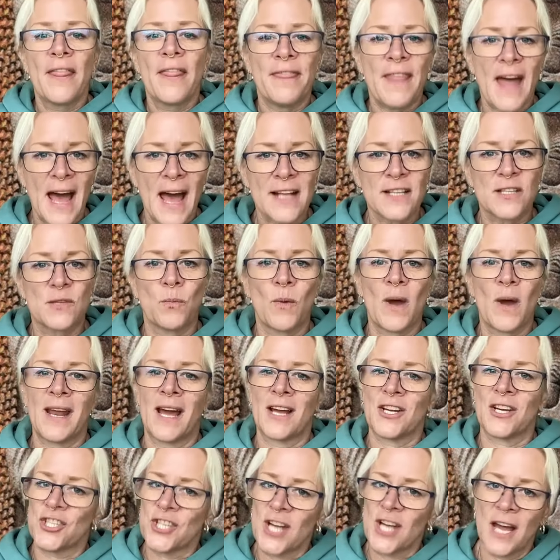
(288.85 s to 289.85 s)
that's when
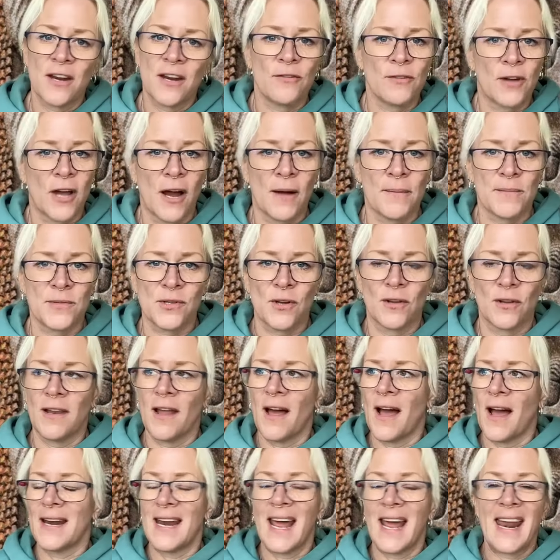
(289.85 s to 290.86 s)
our shadow comes
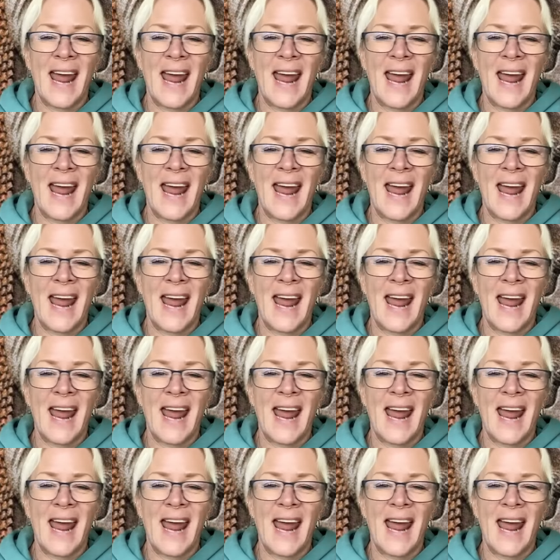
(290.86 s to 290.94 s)
online